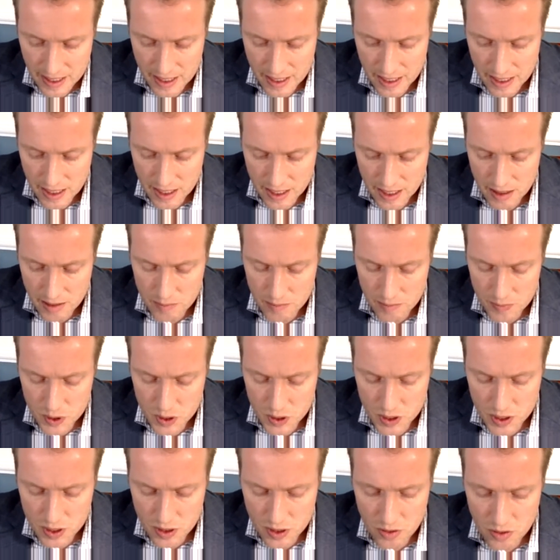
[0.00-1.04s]
Um,
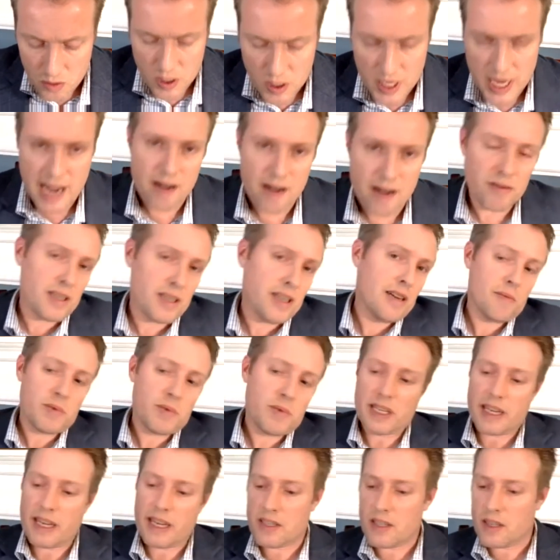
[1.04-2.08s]
so the
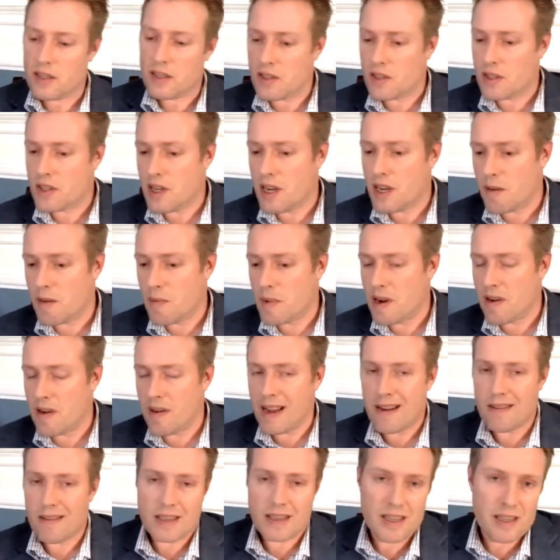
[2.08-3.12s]
outcomes, I guess I'll just talk about
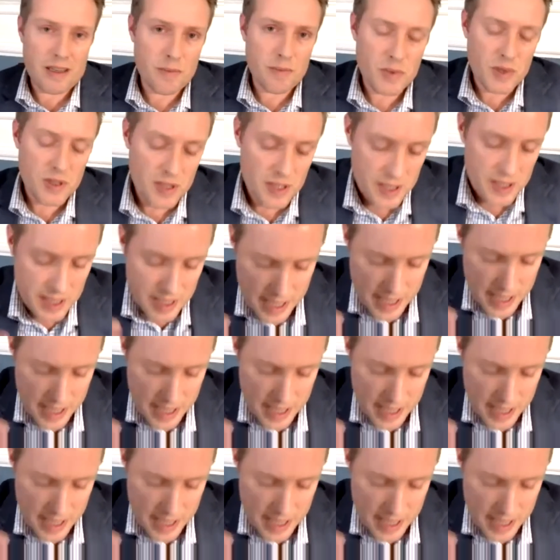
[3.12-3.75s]
outcomes